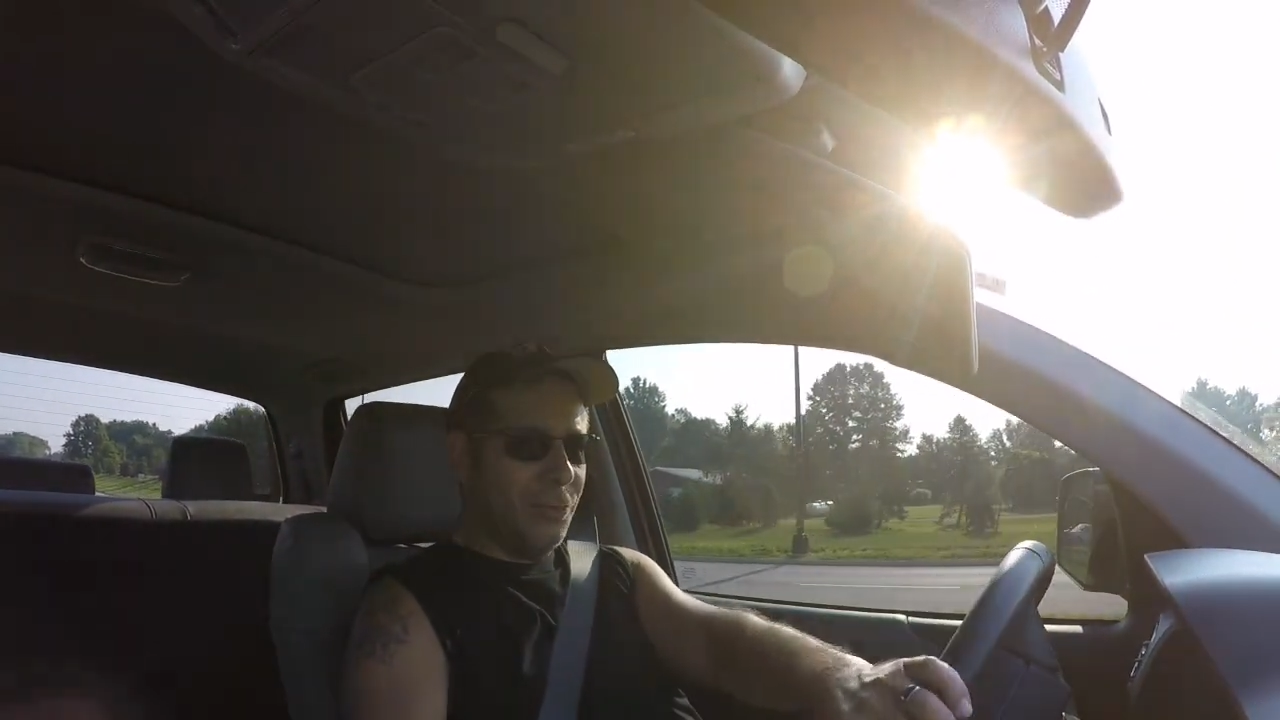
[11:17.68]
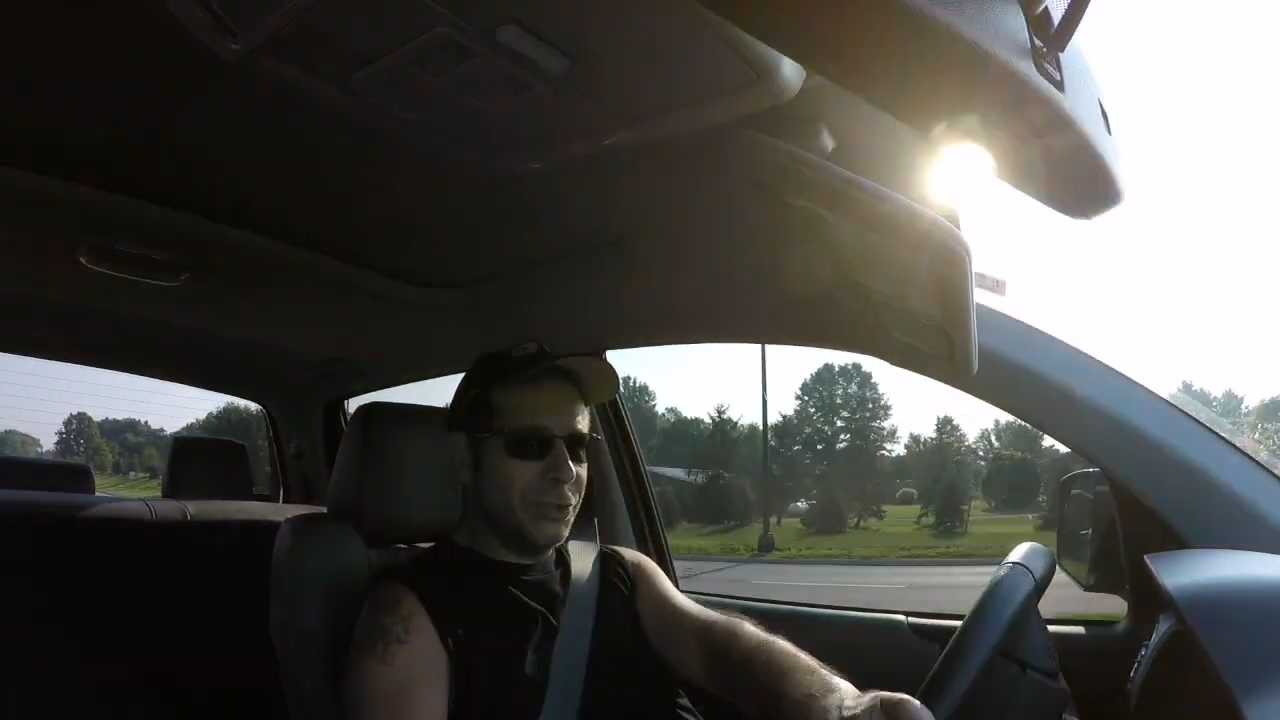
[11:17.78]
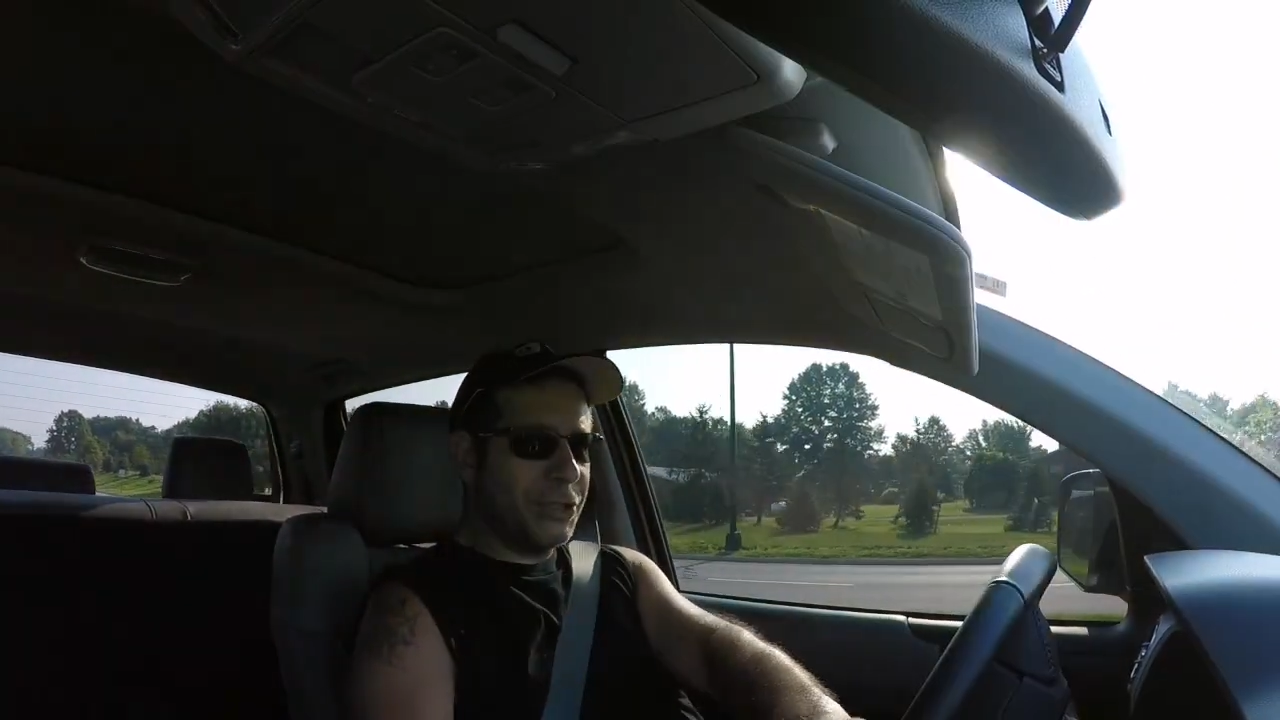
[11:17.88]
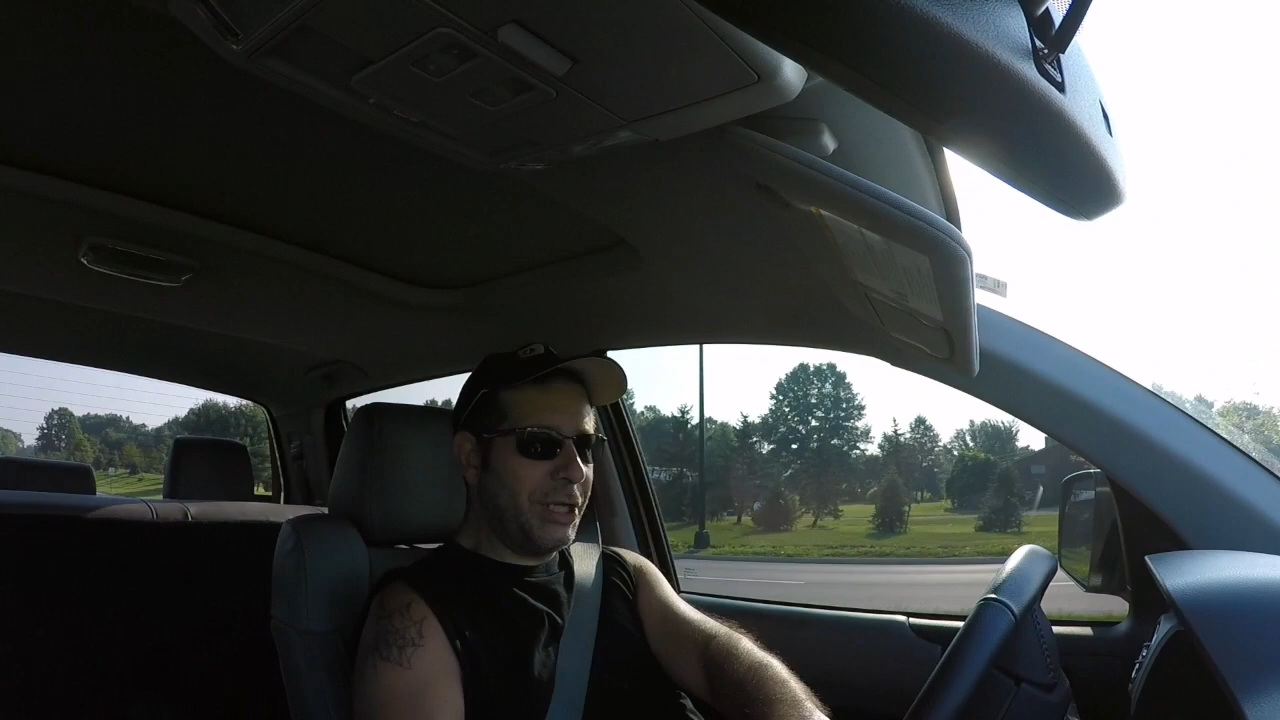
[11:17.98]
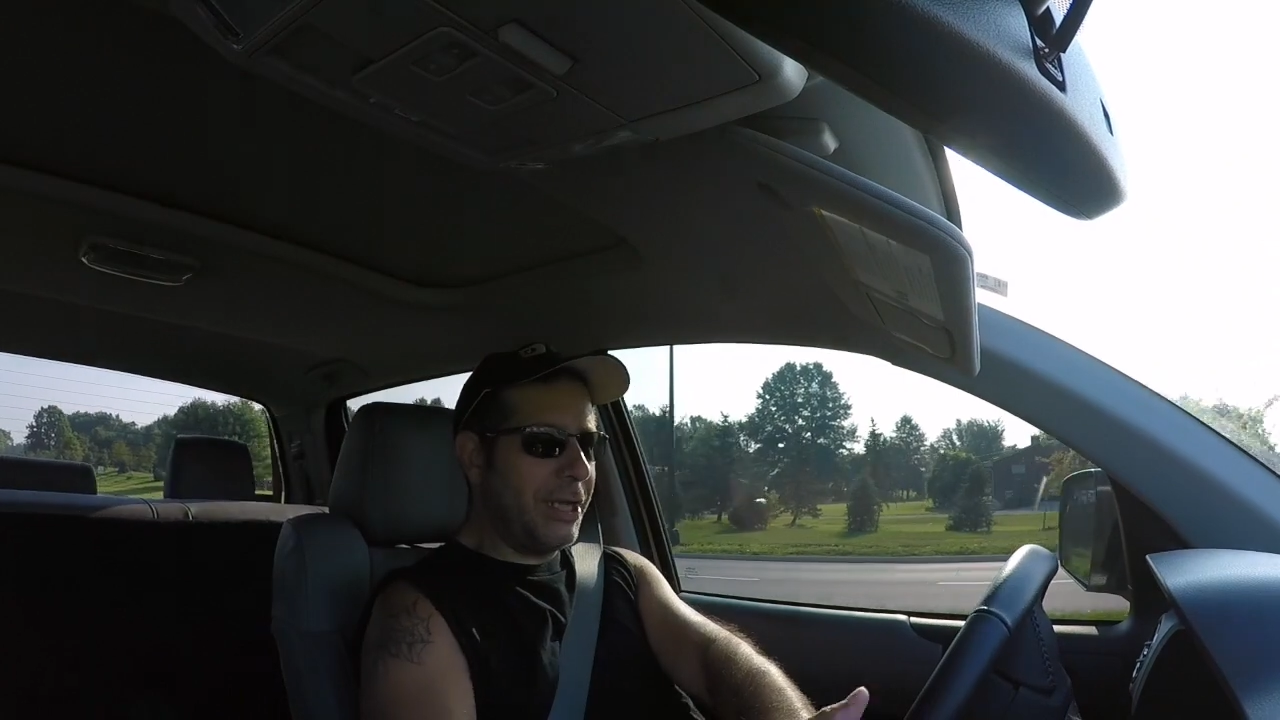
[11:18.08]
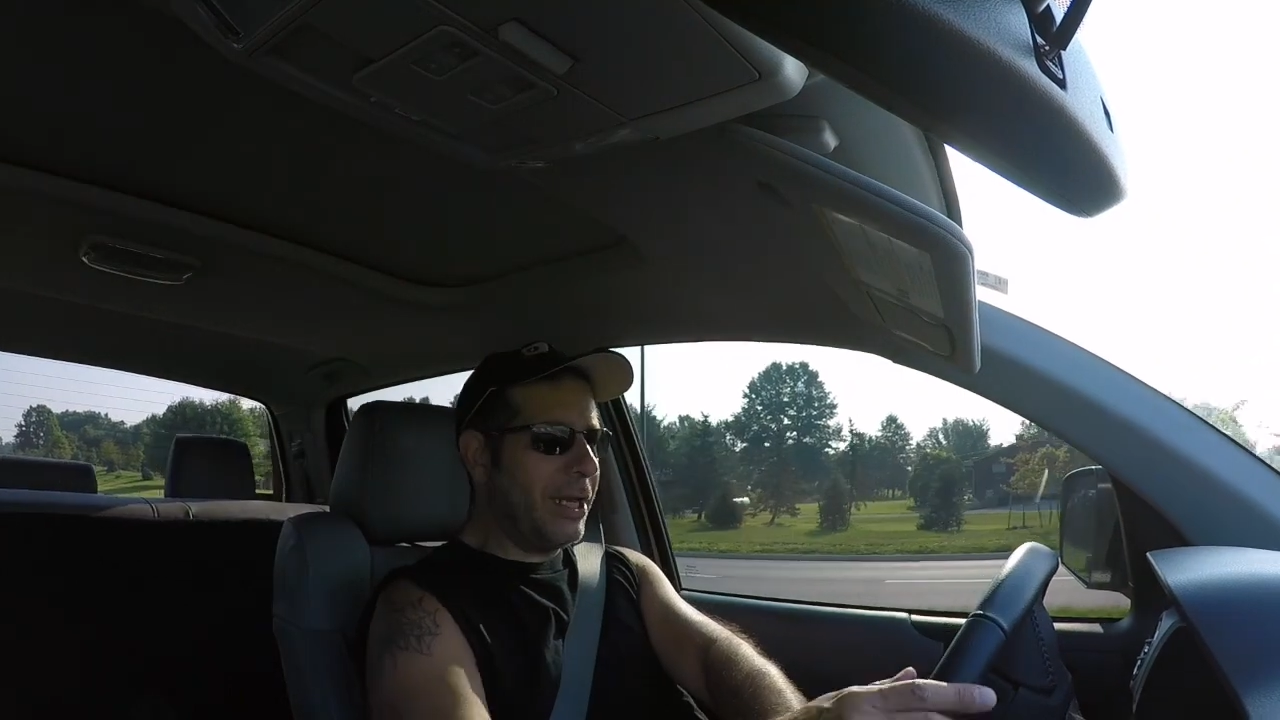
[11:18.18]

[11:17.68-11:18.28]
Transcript: we'll see you